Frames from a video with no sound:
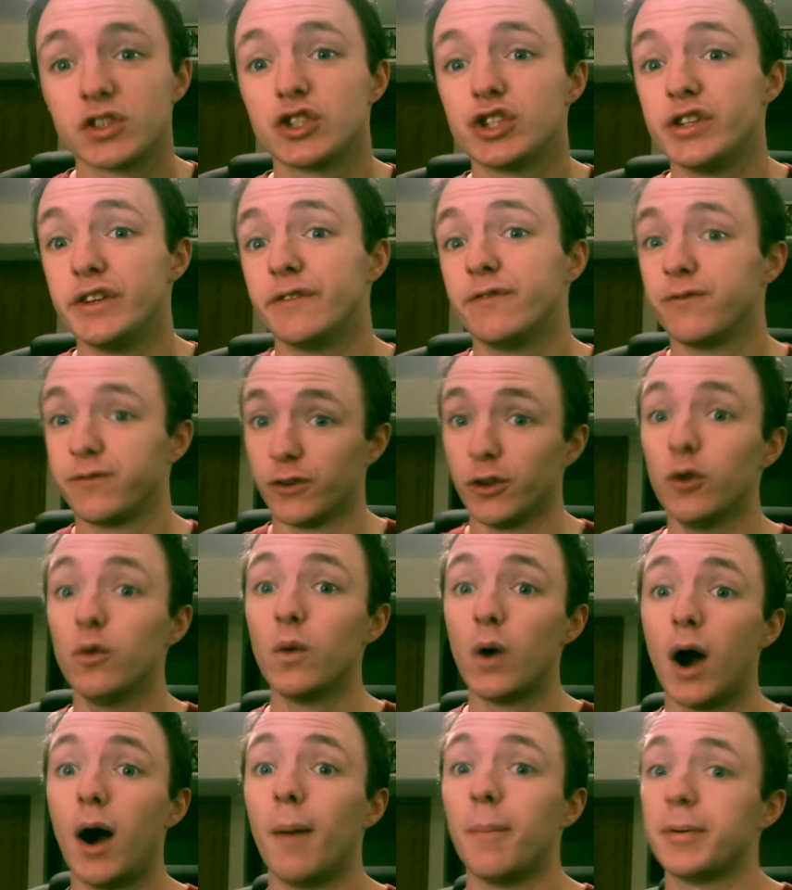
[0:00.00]
She
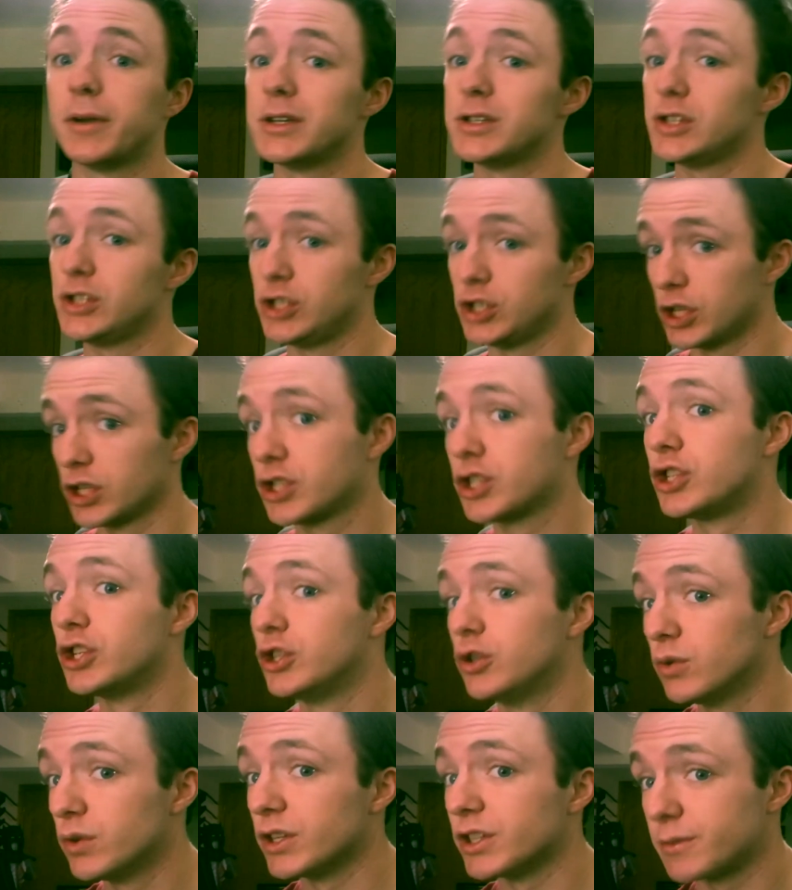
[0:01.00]
flew up just to
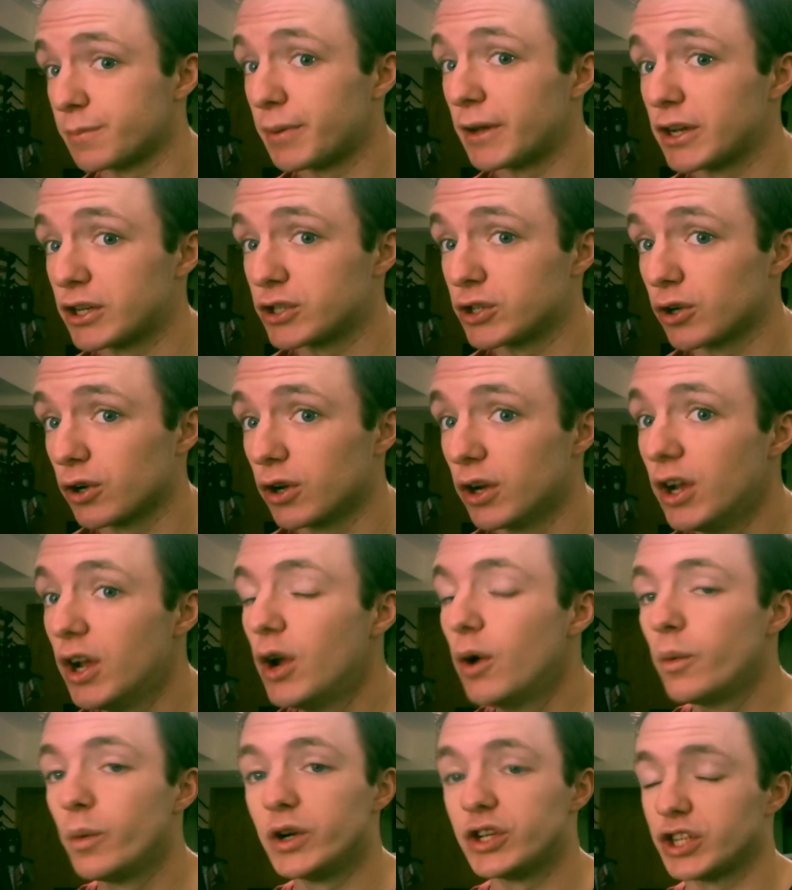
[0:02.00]
do this picture,
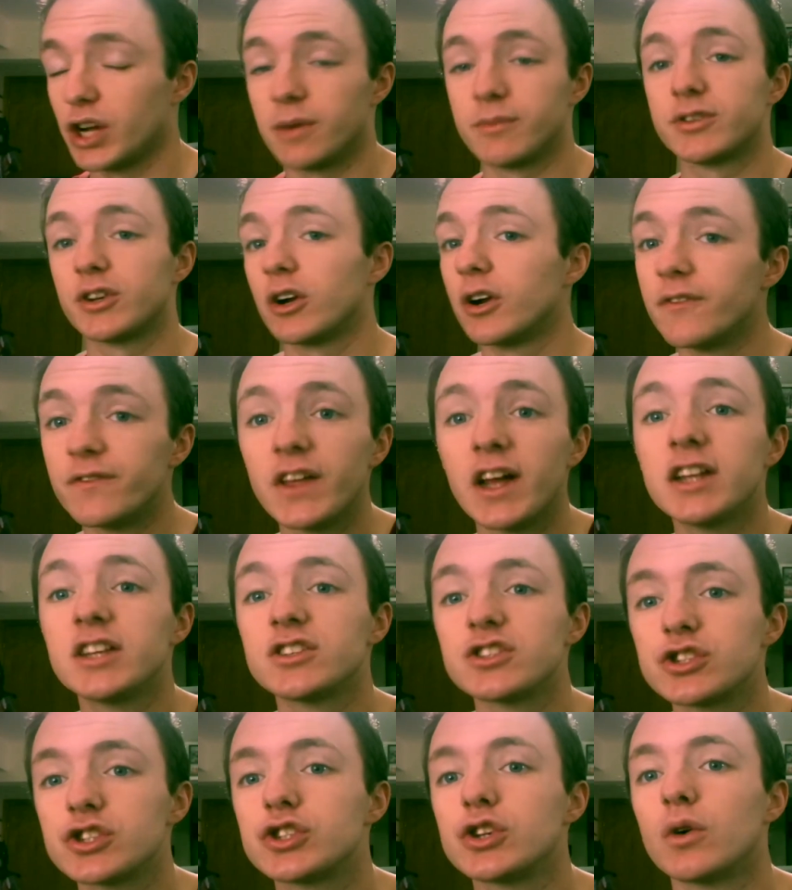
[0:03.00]
which, I'm sorry, if that
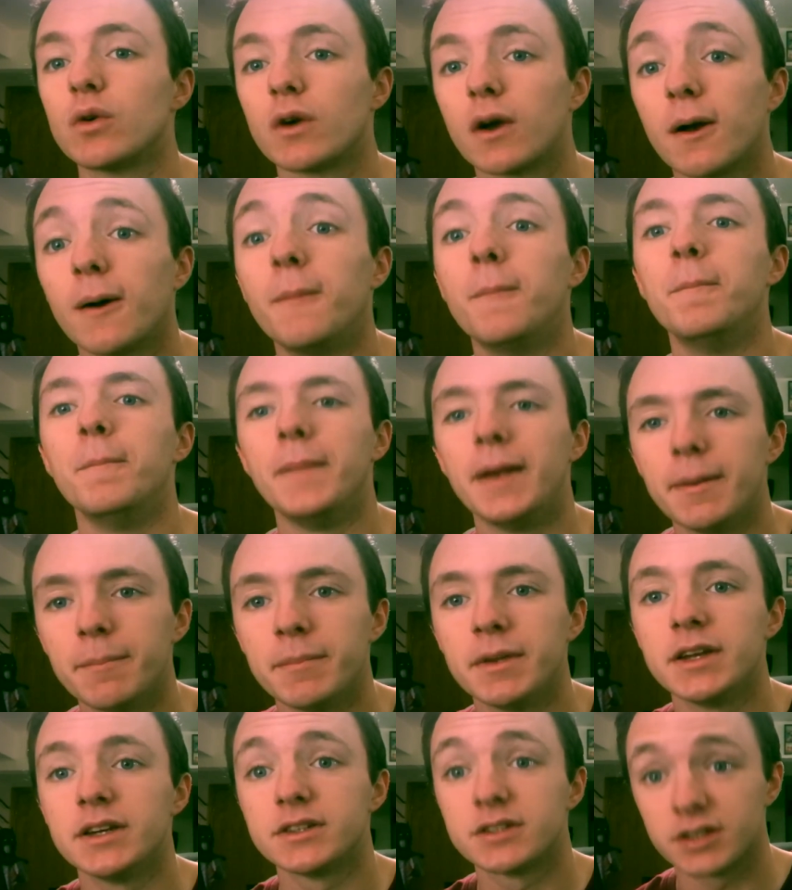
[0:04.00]
doesn't show
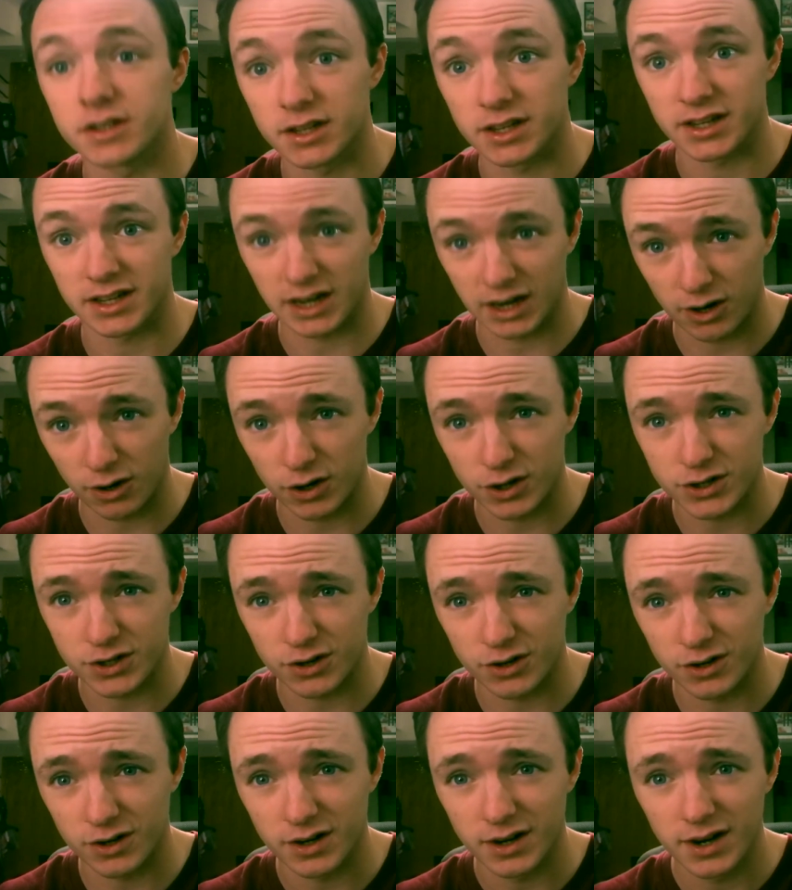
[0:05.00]
commitment to the
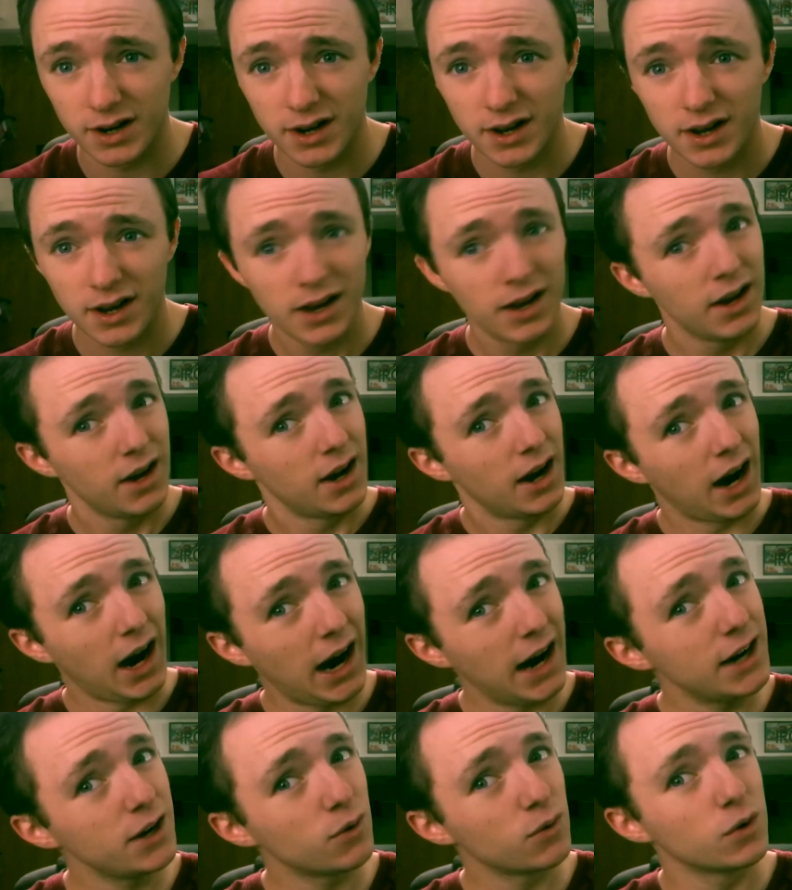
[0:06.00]
character,
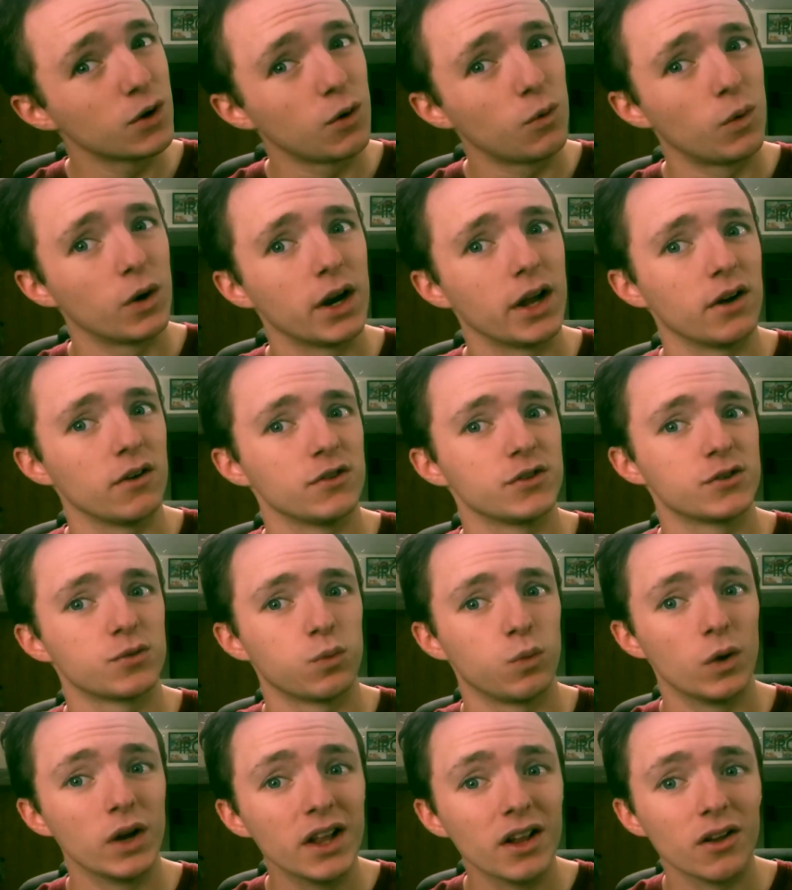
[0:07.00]
I don't know what else
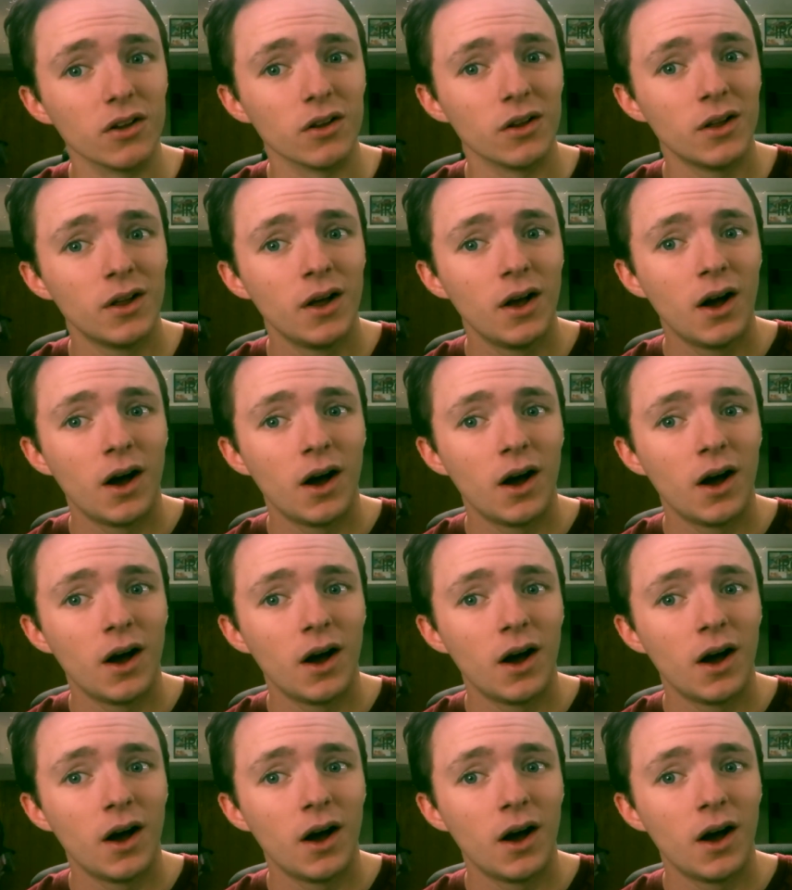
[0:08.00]
will.